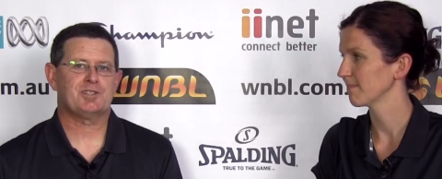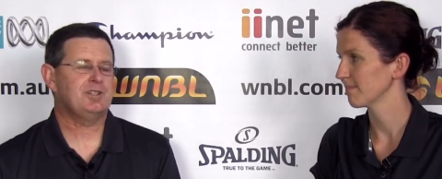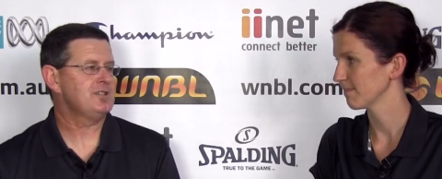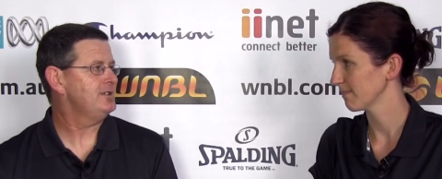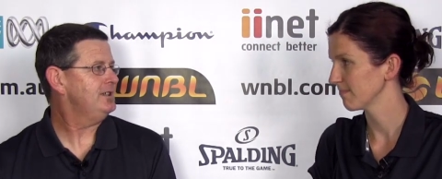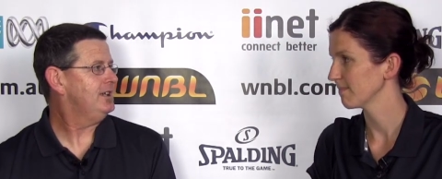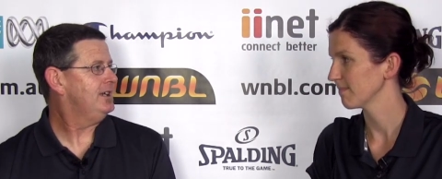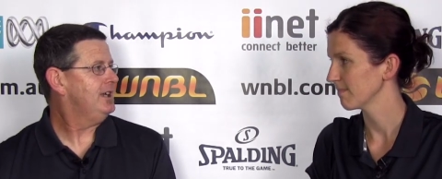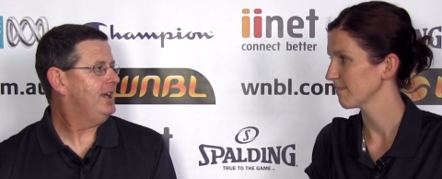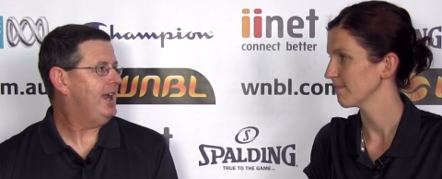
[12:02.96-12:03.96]
Speaker 1: season,
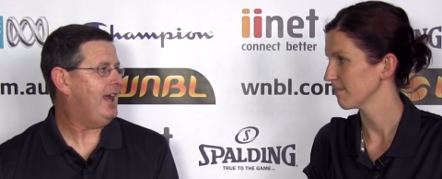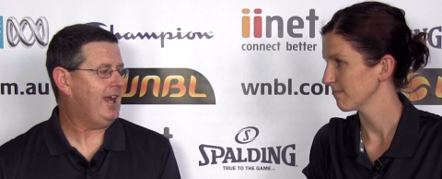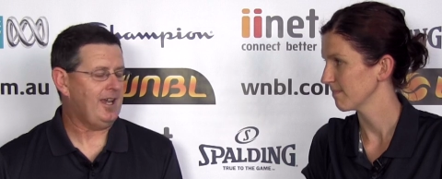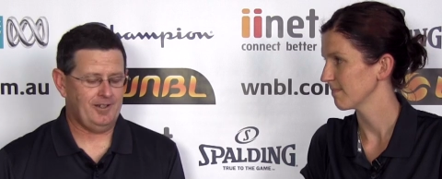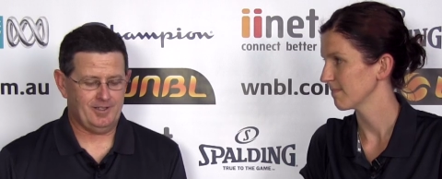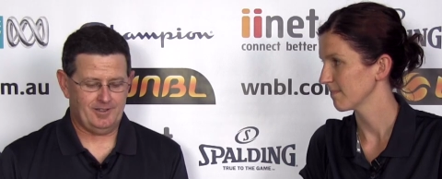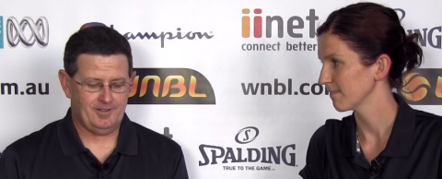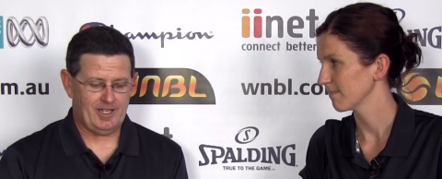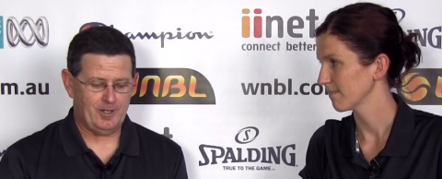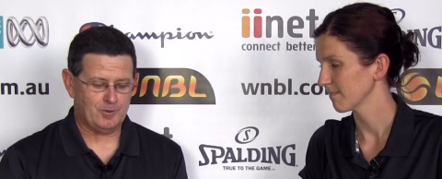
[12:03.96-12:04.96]
and
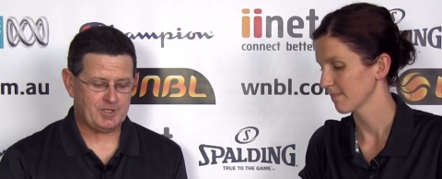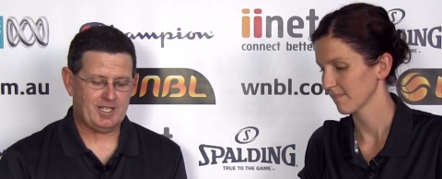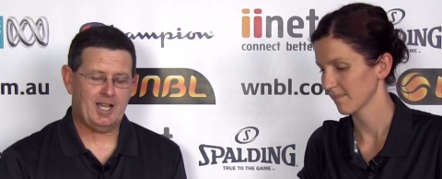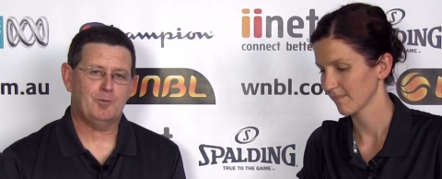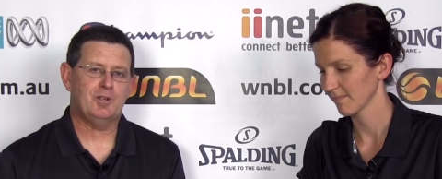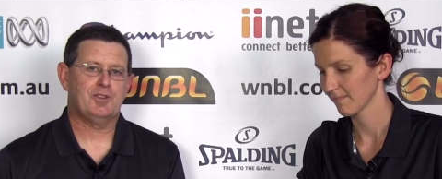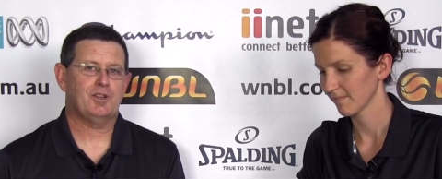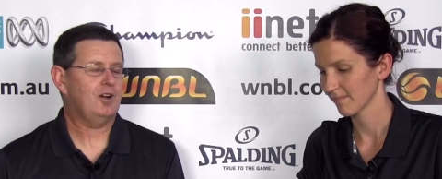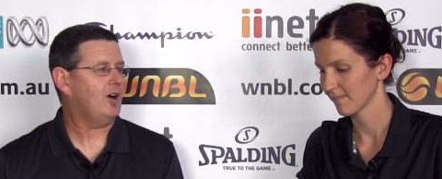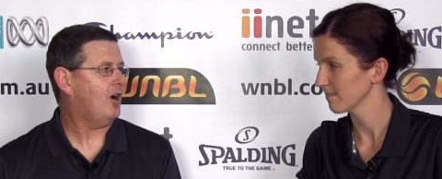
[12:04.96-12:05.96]
they all start
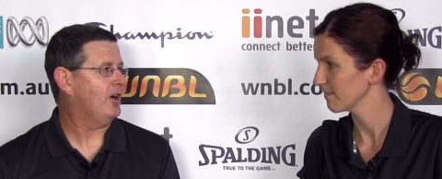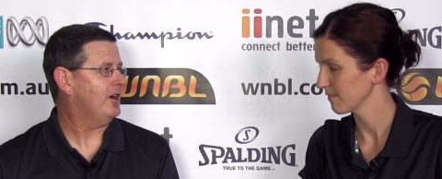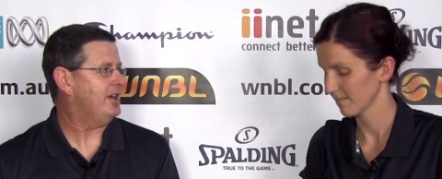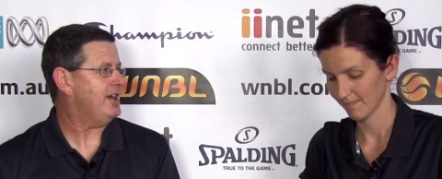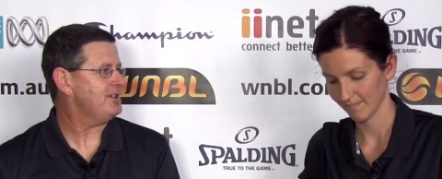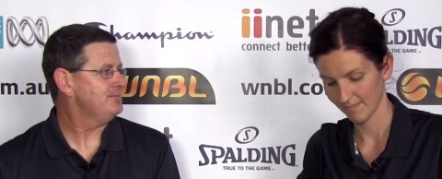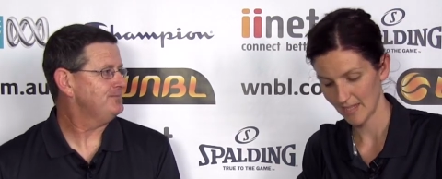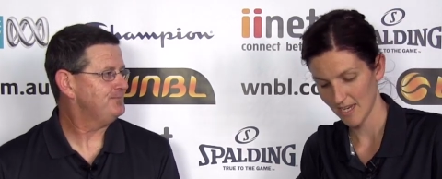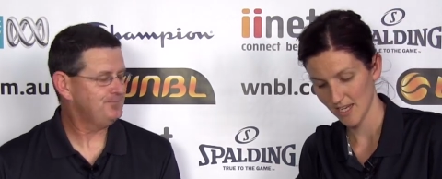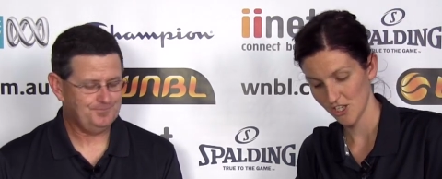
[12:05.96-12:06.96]
with IINet.
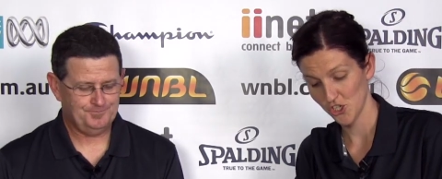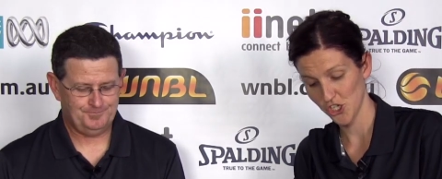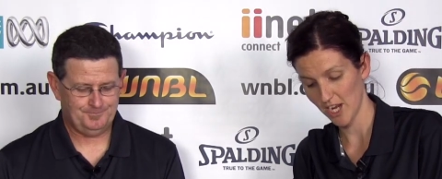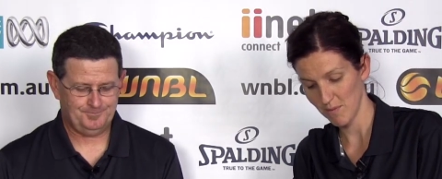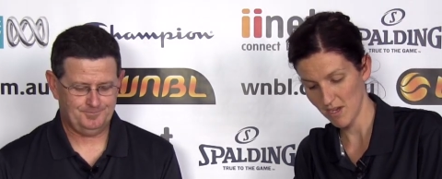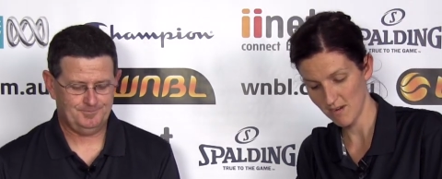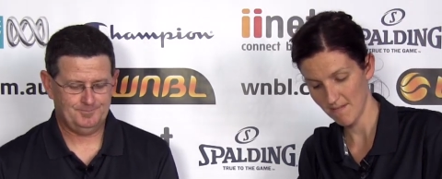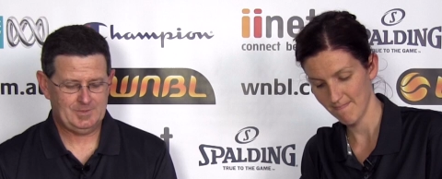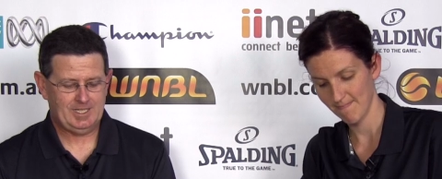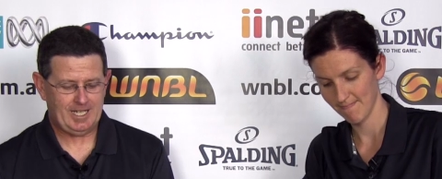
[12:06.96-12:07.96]

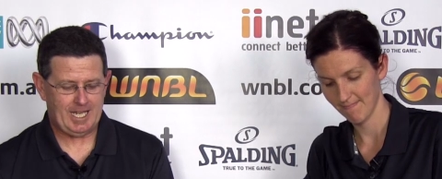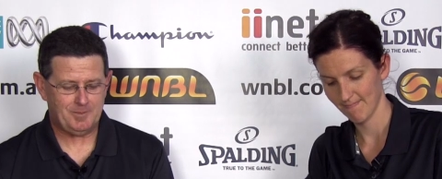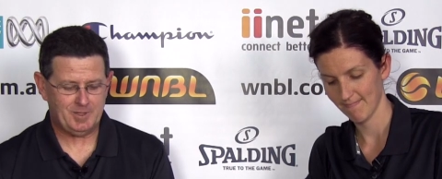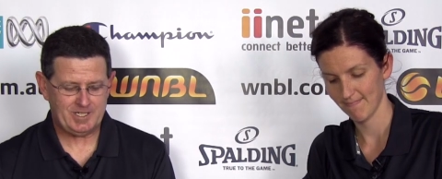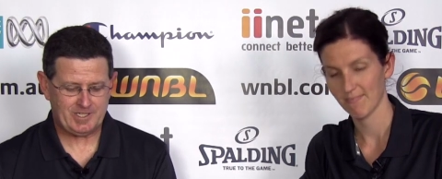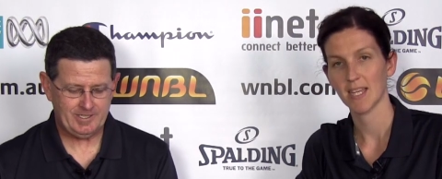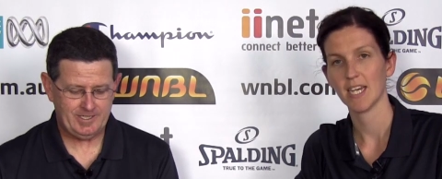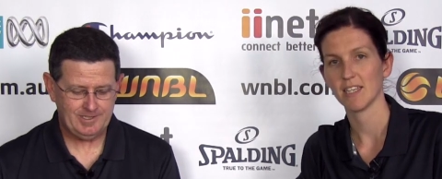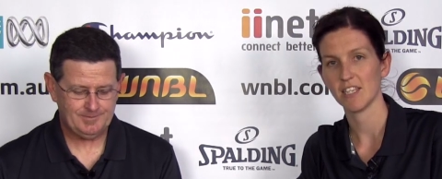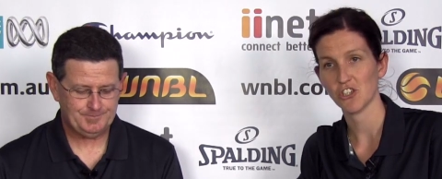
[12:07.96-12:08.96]
Champion.
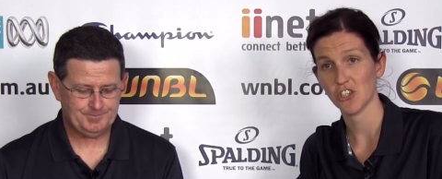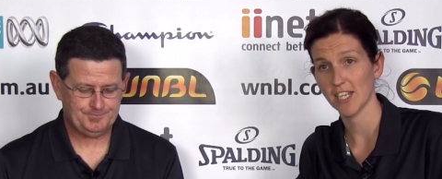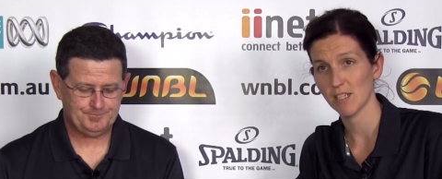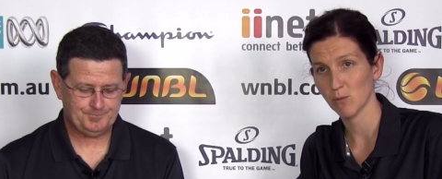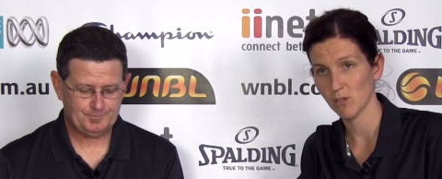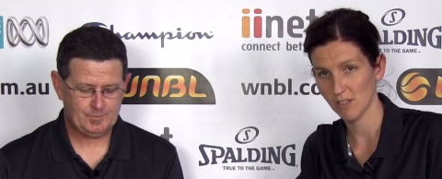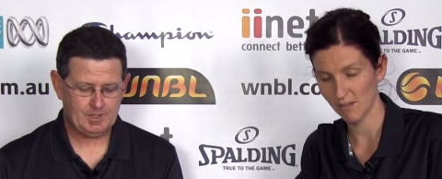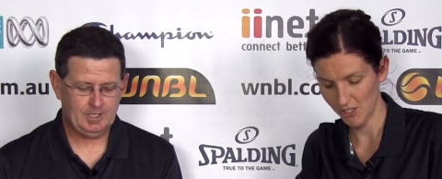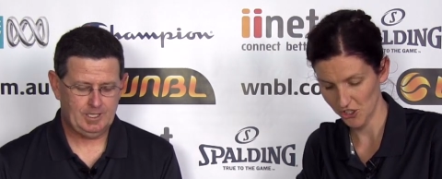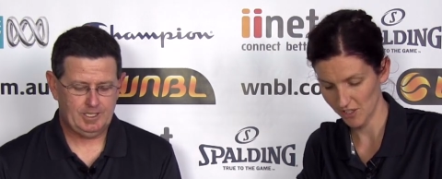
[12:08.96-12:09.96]
ABC.
Speaker 2: Australian Sports
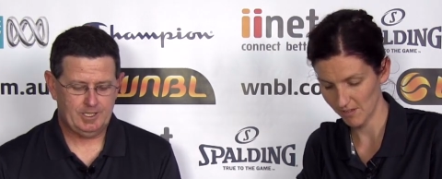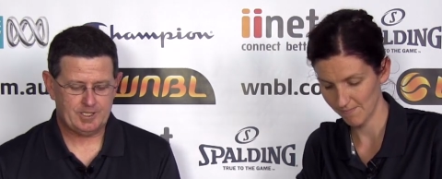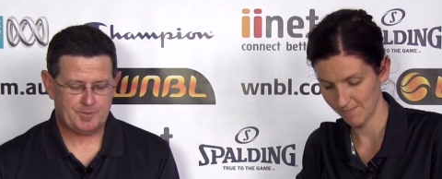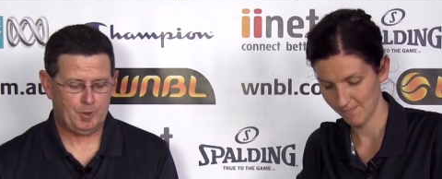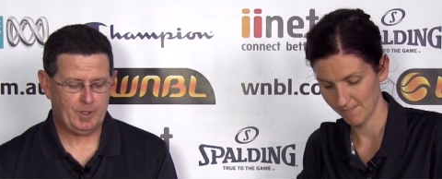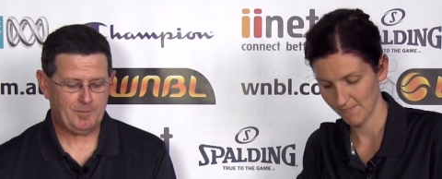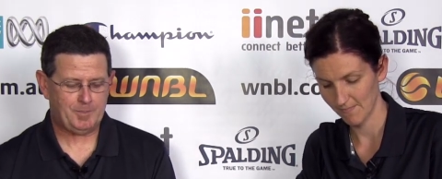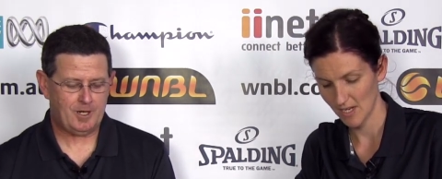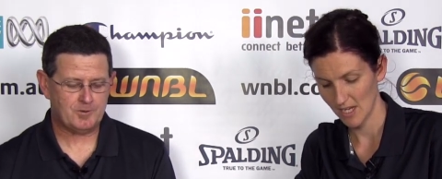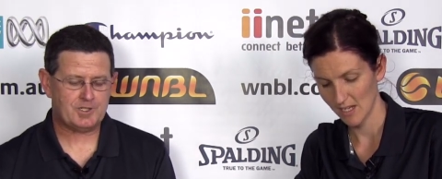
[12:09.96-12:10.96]
Commission.
Speaker 1: Sporting
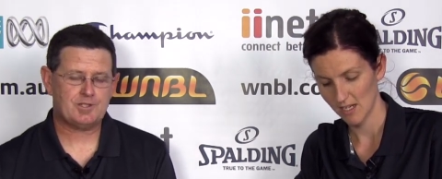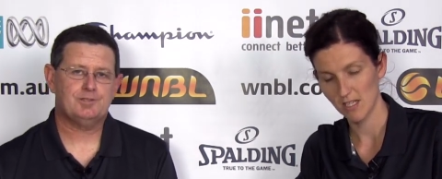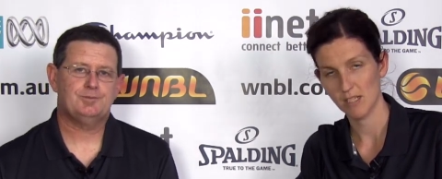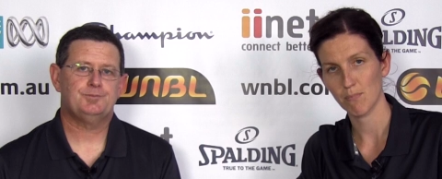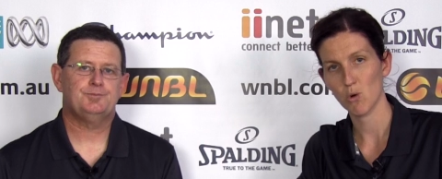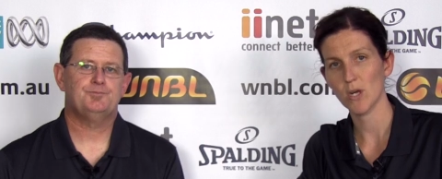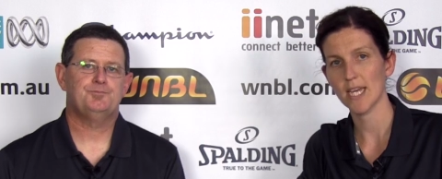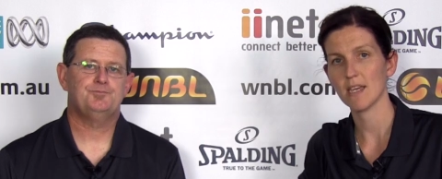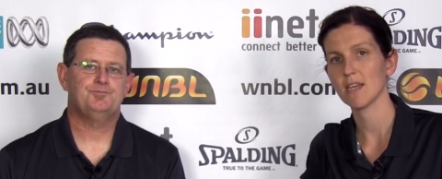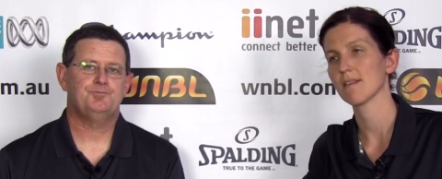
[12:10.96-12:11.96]
Pulse.
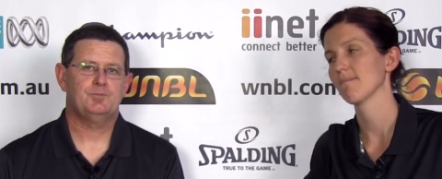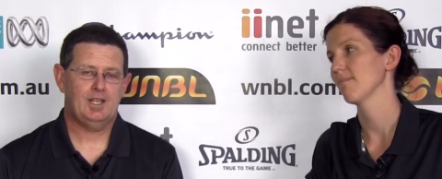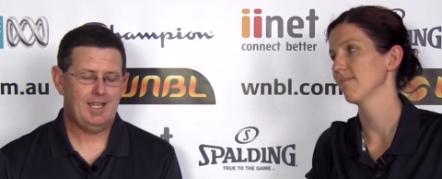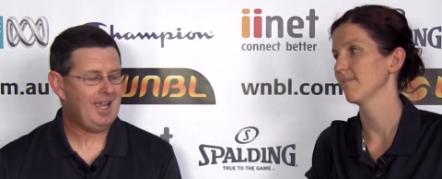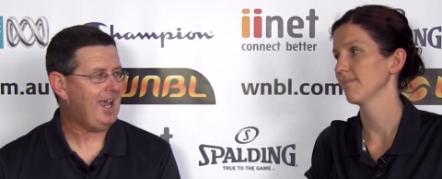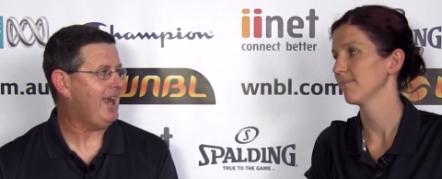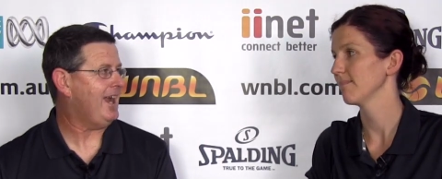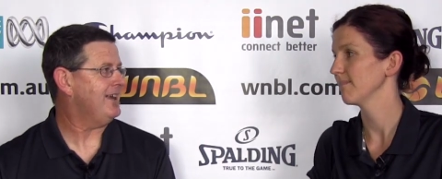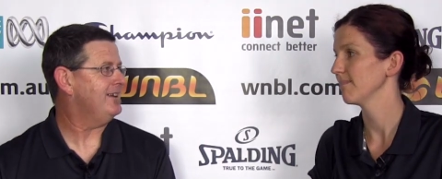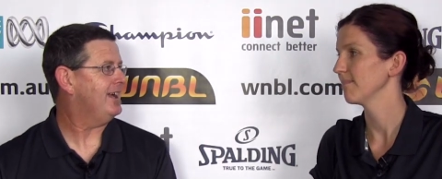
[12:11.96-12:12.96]
Speaker 2: Spalding.
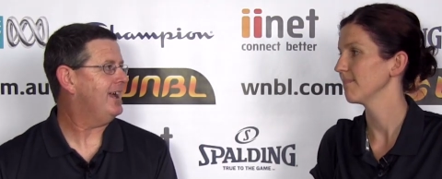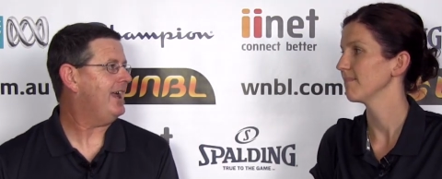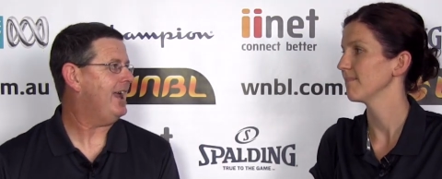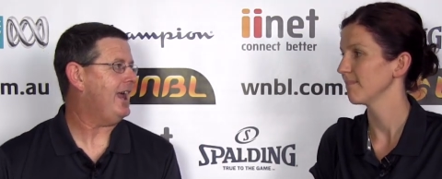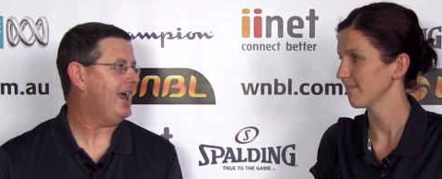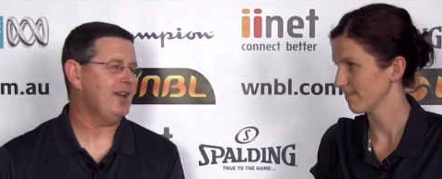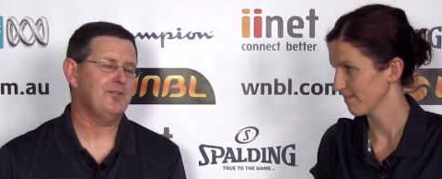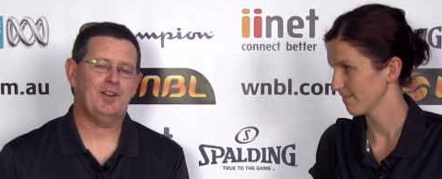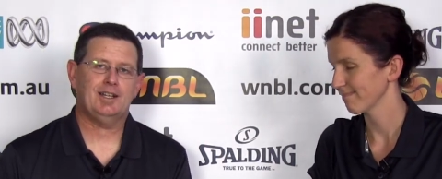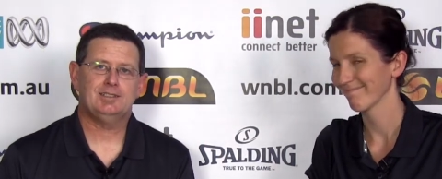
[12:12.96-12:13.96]
Speaker 1: And
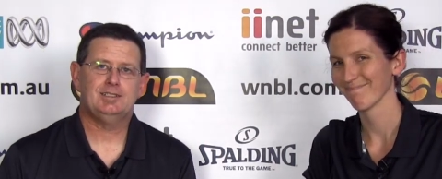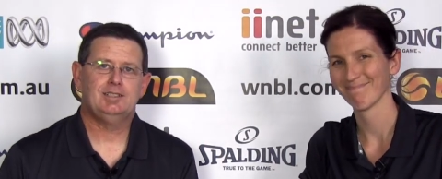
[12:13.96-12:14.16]
ANFA